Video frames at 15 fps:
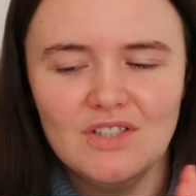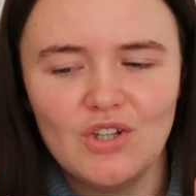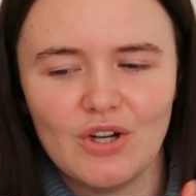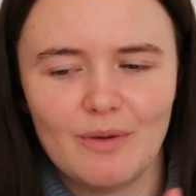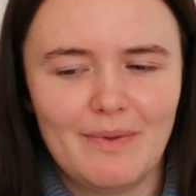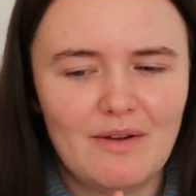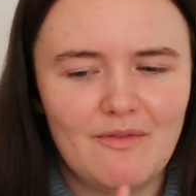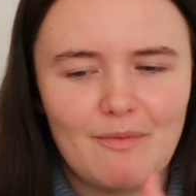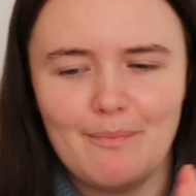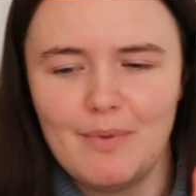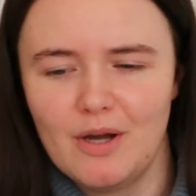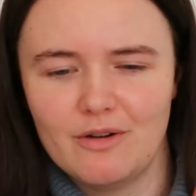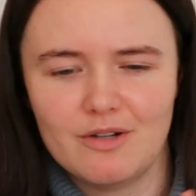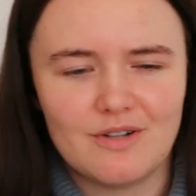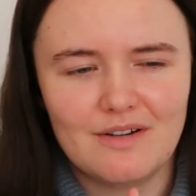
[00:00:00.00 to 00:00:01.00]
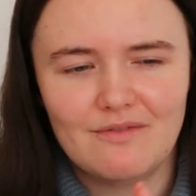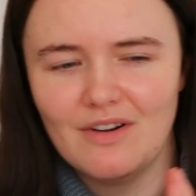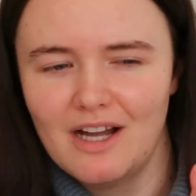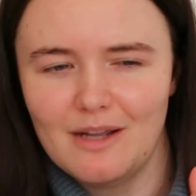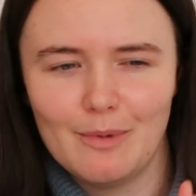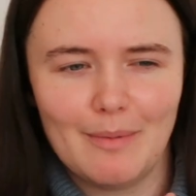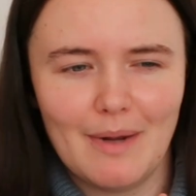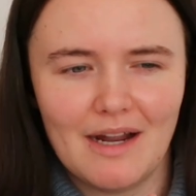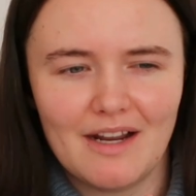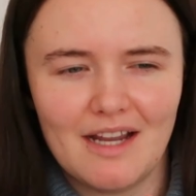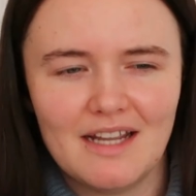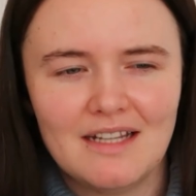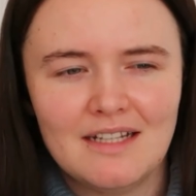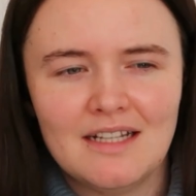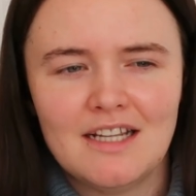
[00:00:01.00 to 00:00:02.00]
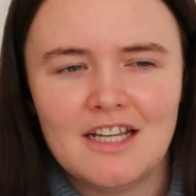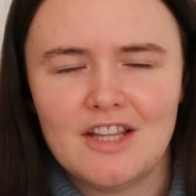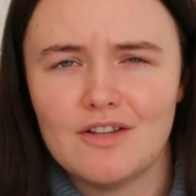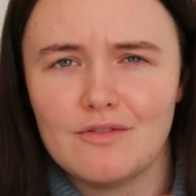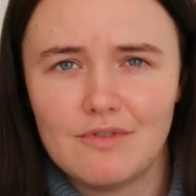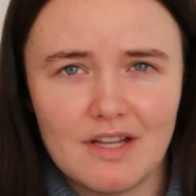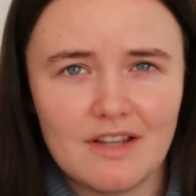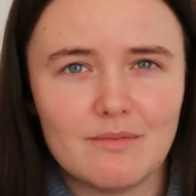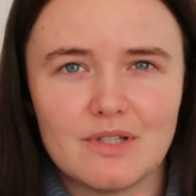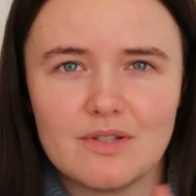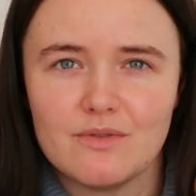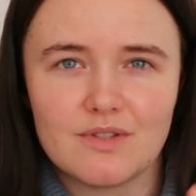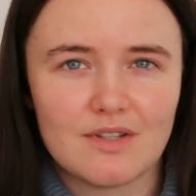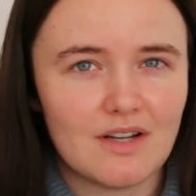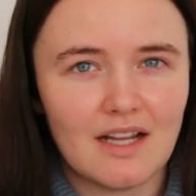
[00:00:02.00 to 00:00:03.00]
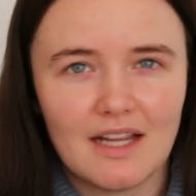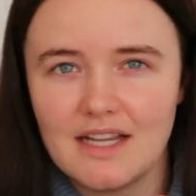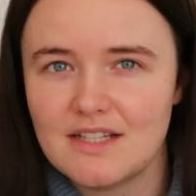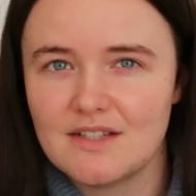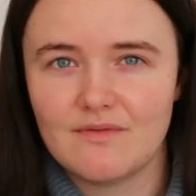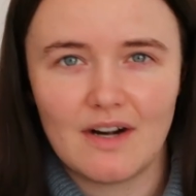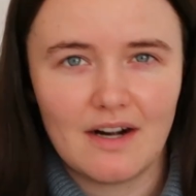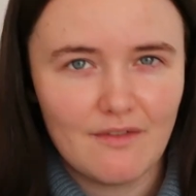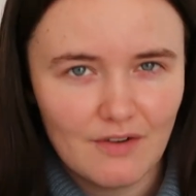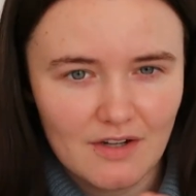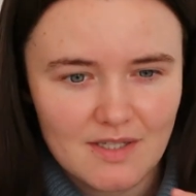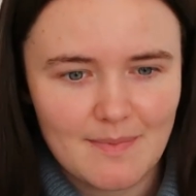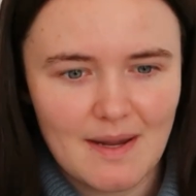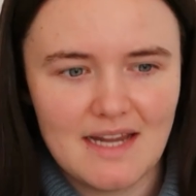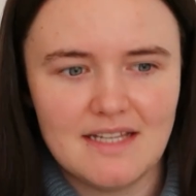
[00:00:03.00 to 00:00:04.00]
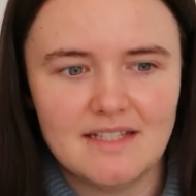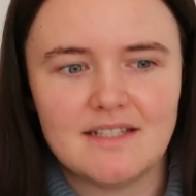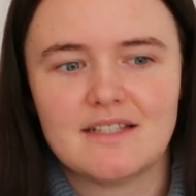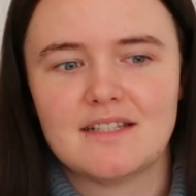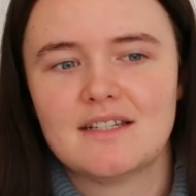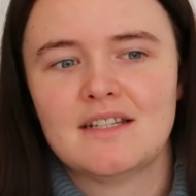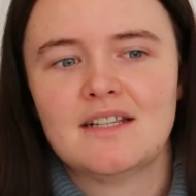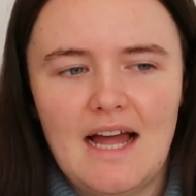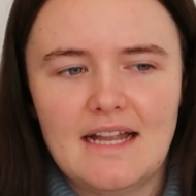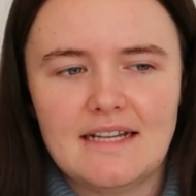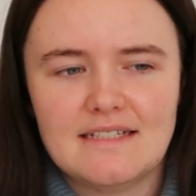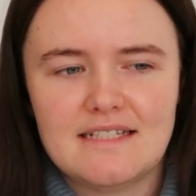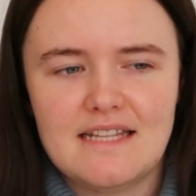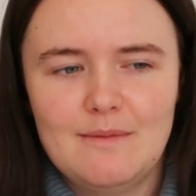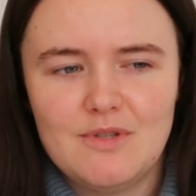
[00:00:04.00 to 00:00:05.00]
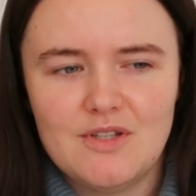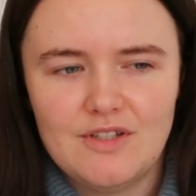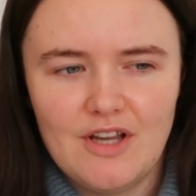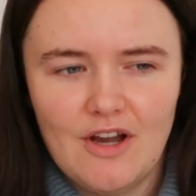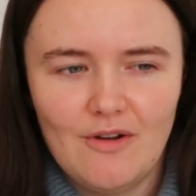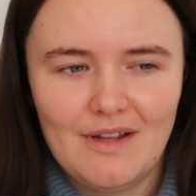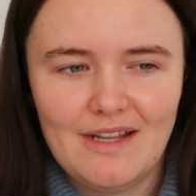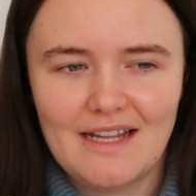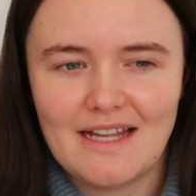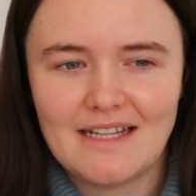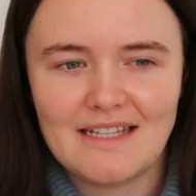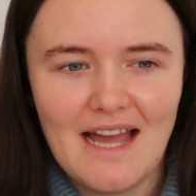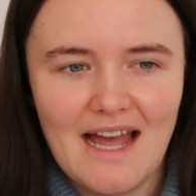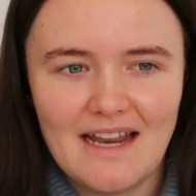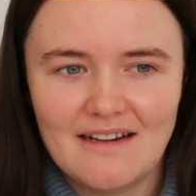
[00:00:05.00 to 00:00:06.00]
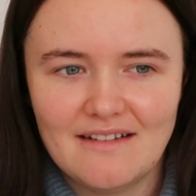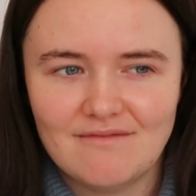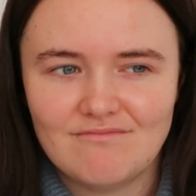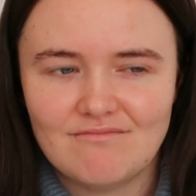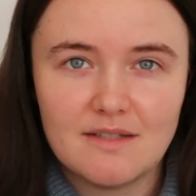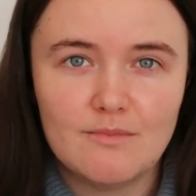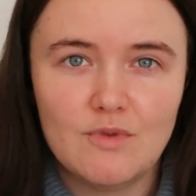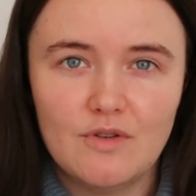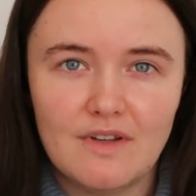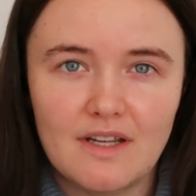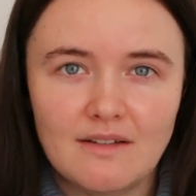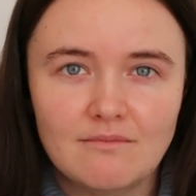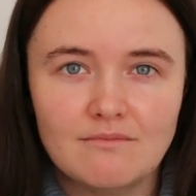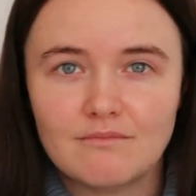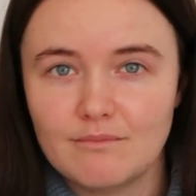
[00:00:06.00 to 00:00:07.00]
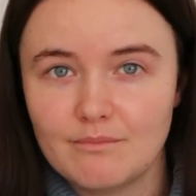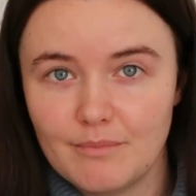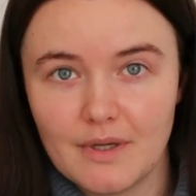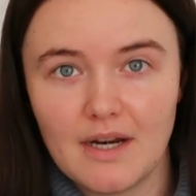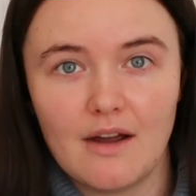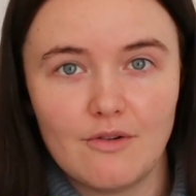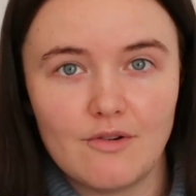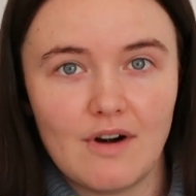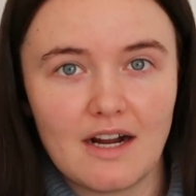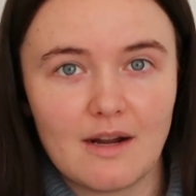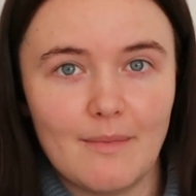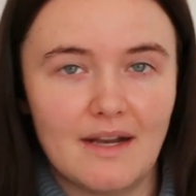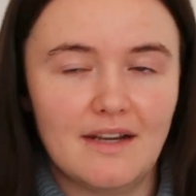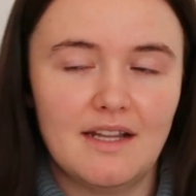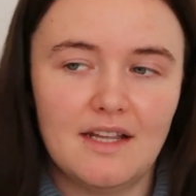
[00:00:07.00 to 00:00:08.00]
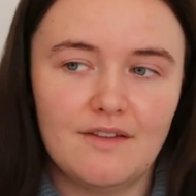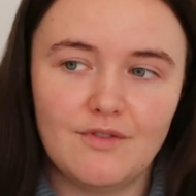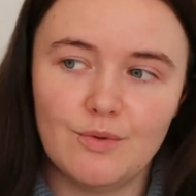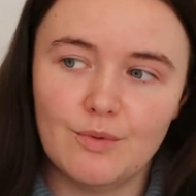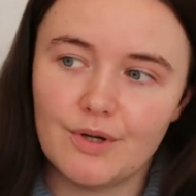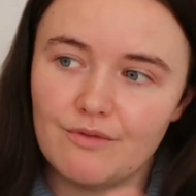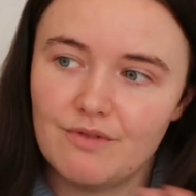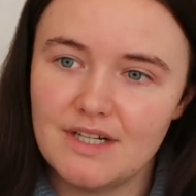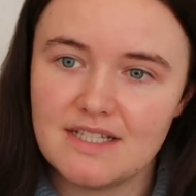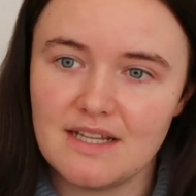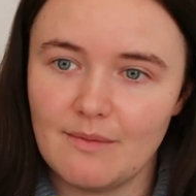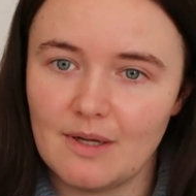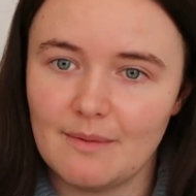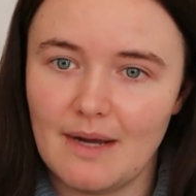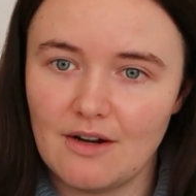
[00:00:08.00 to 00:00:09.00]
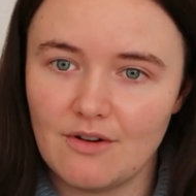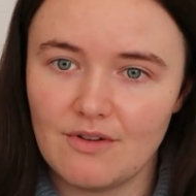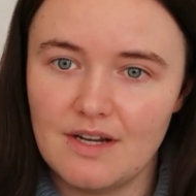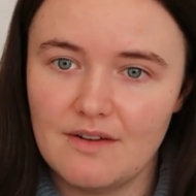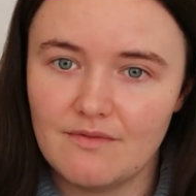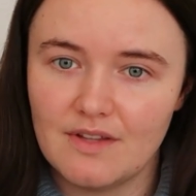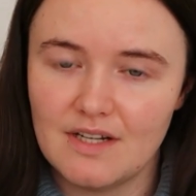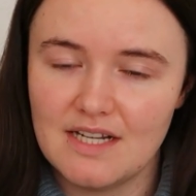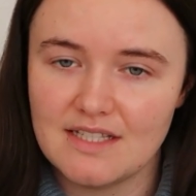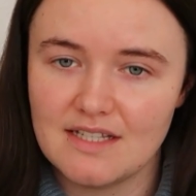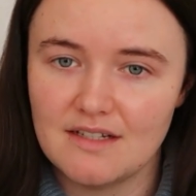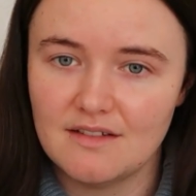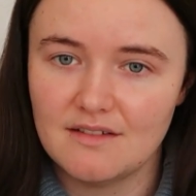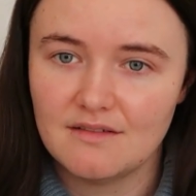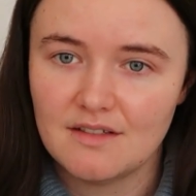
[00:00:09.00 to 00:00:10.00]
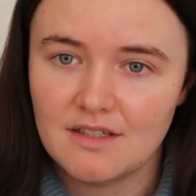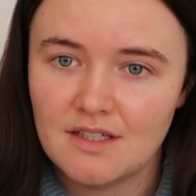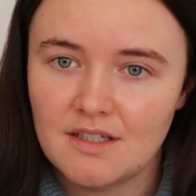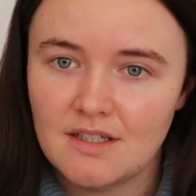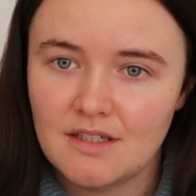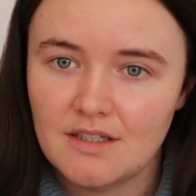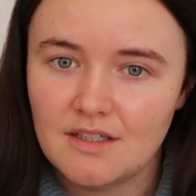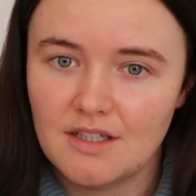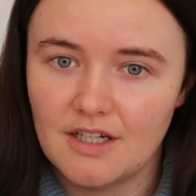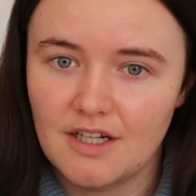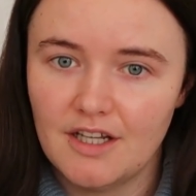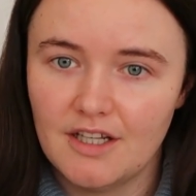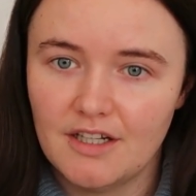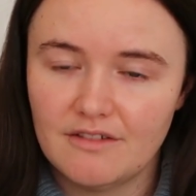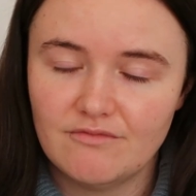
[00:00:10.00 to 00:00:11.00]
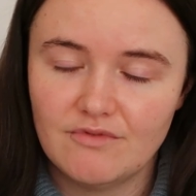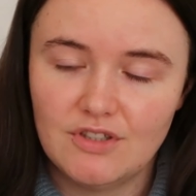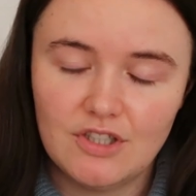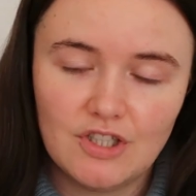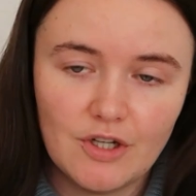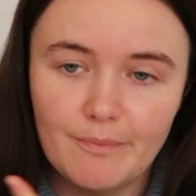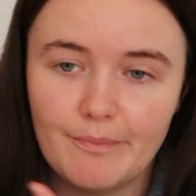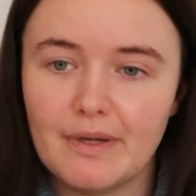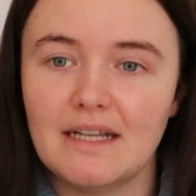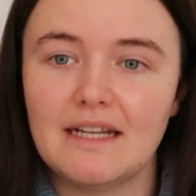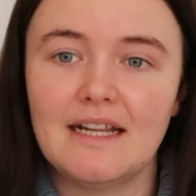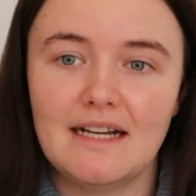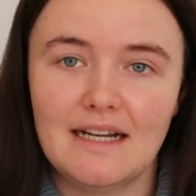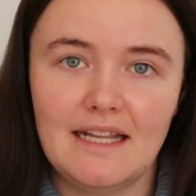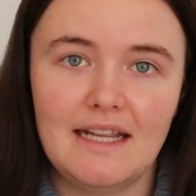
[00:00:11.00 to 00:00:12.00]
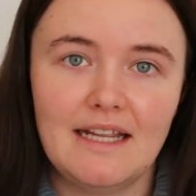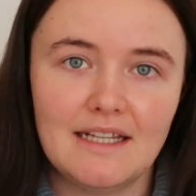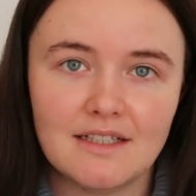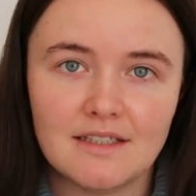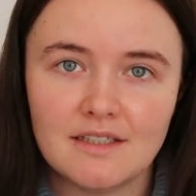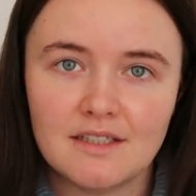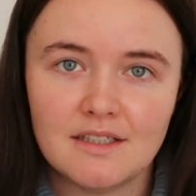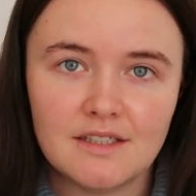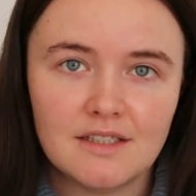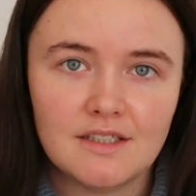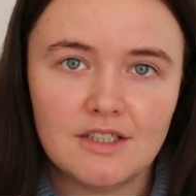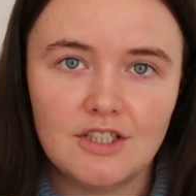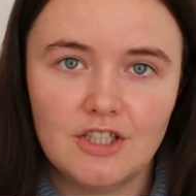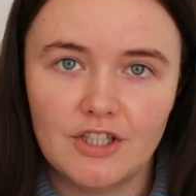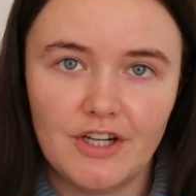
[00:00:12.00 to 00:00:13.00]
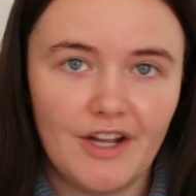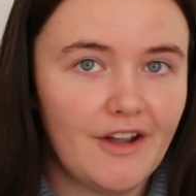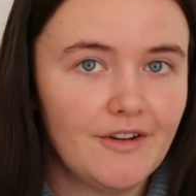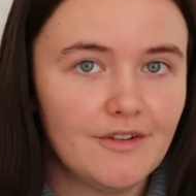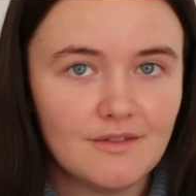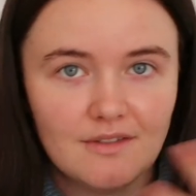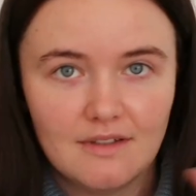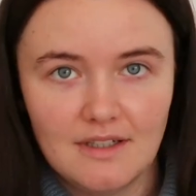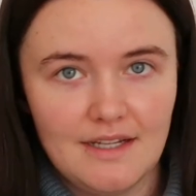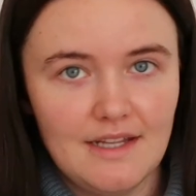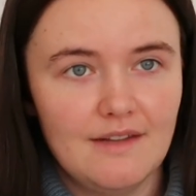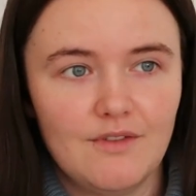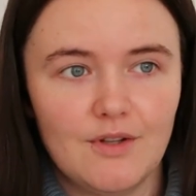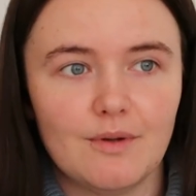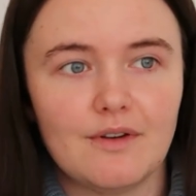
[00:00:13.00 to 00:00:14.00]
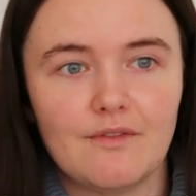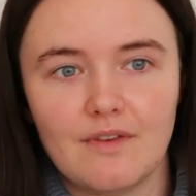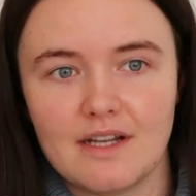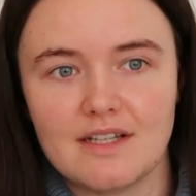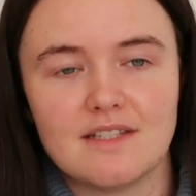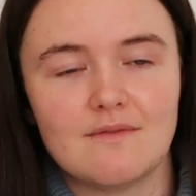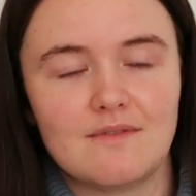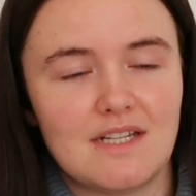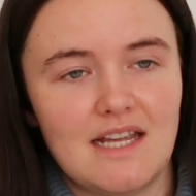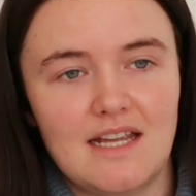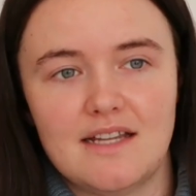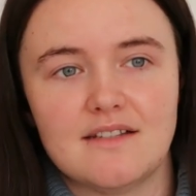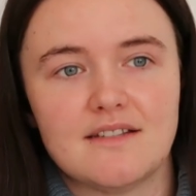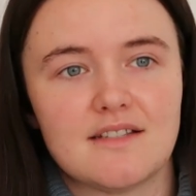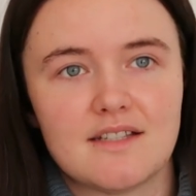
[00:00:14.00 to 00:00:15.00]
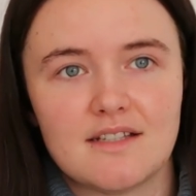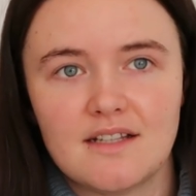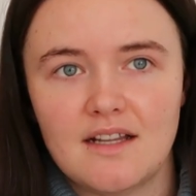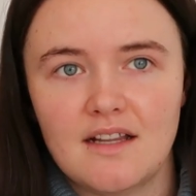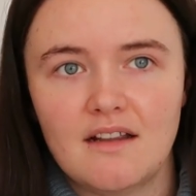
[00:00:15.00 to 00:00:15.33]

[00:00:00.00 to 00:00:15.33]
got a bit of a poetry vibe about it. The rhythm is also like, it's very fast paced and keeps you going. Again, it's moving, but I would recommend it if you want to read something about grief that isn't gonna completely, you know, leave you in floods of tears